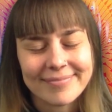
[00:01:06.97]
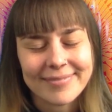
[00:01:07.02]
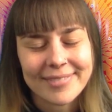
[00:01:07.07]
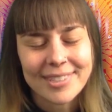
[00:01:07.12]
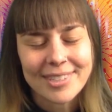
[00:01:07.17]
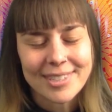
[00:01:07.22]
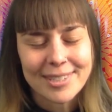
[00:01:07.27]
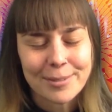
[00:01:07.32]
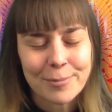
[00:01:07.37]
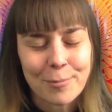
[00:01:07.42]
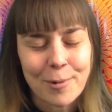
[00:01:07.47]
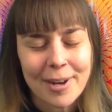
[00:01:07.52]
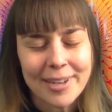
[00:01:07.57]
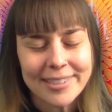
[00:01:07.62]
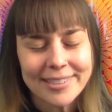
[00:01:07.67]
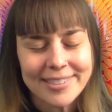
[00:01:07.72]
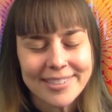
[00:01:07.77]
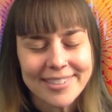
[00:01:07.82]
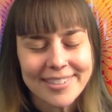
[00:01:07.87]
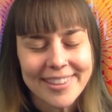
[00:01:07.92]
Just
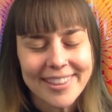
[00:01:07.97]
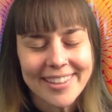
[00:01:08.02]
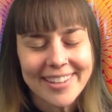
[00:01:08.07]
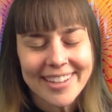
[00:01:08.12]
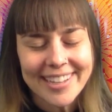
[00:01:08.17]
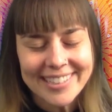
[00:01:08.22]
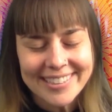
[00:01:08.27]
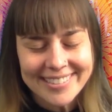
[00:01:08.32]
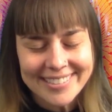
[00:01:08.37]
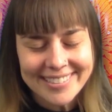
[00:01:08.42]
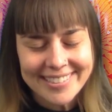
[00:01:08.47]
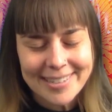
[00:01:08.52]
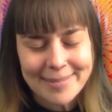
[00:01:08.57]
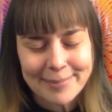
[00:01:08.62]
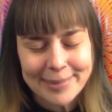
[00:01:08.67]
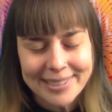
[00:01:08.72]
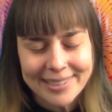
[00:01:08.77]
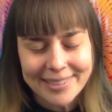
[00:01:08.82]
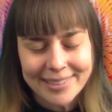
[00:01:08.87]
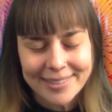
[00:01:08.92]
watch your thoughts come
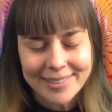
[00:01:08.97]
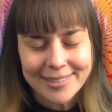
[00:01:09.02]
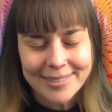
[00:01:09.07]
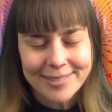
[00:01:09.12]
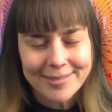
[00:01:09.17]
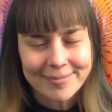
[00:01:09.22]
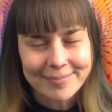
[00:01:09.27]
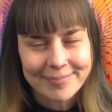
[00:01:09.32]
and go.